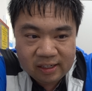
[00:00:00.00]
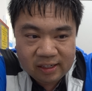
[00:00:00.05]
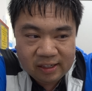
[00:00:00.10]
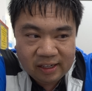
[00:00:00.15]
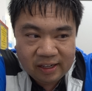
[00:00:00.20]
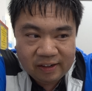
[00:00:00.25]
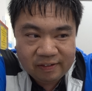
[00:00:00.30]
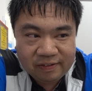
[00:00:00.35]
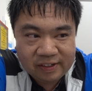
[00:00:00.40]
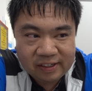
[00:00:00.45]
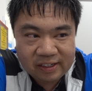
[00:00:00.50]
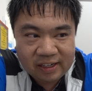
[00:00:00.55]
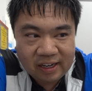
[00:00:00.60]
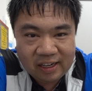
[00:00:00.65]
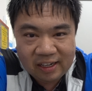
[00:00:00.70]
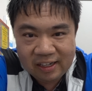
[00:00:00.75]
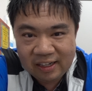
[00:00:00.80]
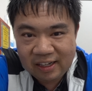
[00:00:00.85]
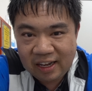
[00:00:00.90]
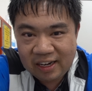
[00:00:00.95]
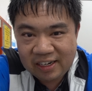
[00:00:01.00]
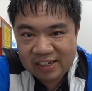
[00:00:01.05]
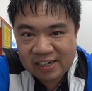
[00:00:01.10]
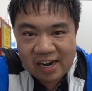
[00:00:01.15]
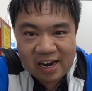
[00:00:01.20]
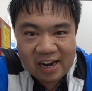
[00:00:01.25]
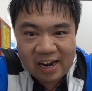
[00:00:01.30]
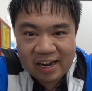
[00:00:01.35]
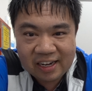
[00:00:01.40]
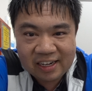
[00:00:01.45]
live and let
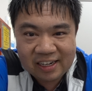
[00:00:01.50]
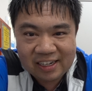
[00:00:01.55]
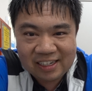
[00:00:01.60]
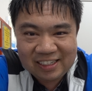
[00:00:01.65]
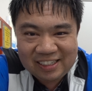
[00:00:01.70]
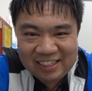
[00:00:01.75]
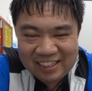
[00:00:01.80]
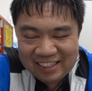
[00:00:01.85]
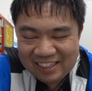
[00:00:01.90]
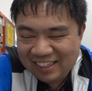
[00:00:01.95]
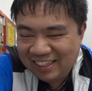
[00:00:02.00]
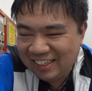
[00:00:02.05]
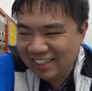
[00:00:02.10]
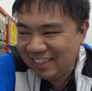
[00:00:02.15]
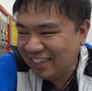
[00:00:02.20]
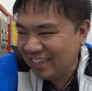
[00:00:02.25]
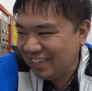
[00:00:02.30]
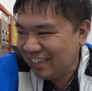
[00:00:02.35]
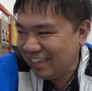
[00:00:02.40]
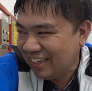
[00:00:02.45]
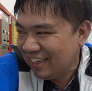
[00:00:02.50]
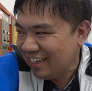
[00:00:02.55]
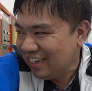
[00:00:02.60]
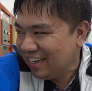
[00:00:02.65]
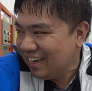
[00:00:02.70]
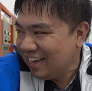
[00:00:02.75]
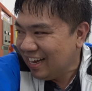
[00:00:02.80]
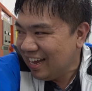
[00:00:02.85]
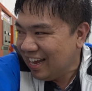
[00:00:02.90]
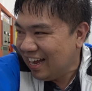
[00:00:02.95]
die, I guess.
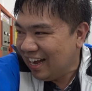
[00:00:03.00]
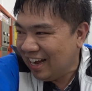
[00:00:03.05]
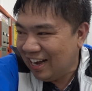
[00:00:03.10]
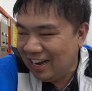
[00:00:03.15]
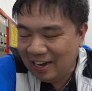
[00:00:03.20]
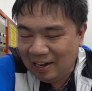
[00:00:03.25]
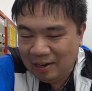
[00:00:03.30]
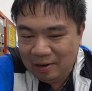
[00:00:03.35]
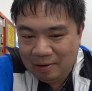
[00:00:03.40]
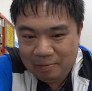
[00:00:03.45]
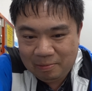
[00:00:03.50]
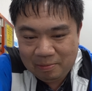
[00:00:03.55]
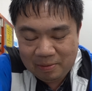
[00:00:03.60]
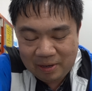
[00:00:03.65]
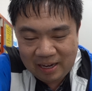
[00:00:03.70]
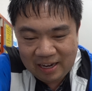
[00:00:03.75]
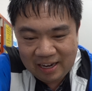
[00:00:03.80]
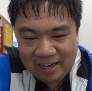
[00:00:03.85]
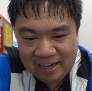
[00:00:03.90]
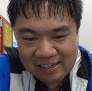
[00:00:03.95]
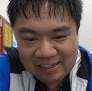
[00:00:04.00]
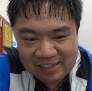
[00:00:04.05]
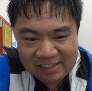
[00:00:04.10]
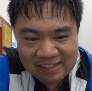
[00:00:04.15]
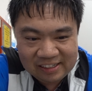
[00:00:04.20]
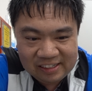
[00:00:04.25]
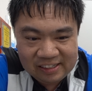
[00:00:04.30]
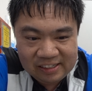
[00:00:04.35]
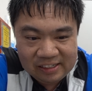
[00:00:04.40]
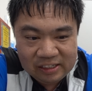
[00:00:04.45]

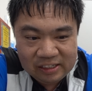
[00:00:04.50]
And